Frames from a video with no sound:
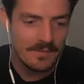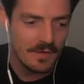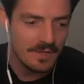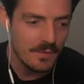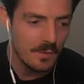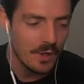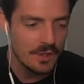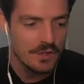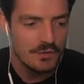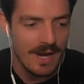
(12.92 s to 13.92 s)
first of all, we'll
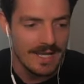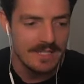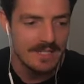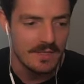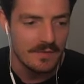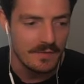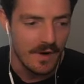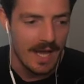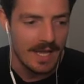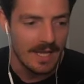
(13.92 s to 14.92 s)
go straight into your
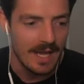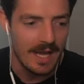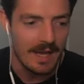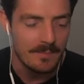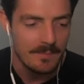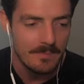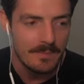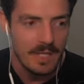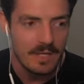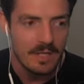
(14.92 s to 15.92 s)
fight.
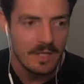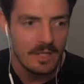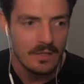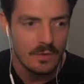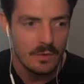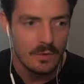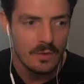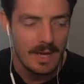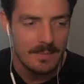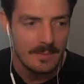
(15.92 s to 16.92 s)

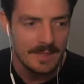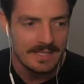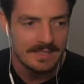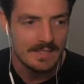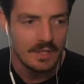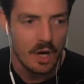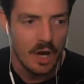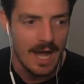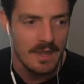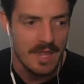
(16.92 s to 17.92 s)
You're coming up against a
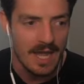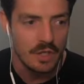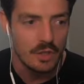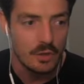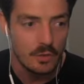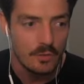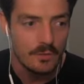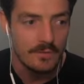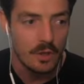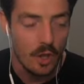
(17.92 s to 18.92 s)
guy that
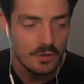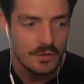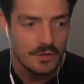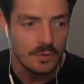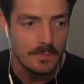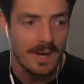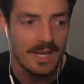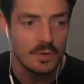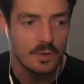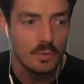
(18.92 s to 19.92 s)
you've lost to,
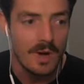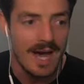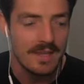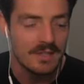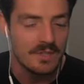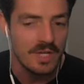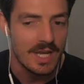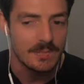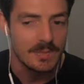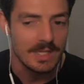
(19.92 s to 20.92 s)
but you are the
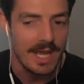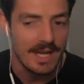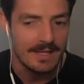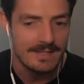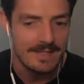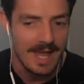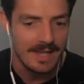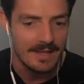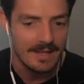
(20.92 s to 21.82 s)
champion. How does that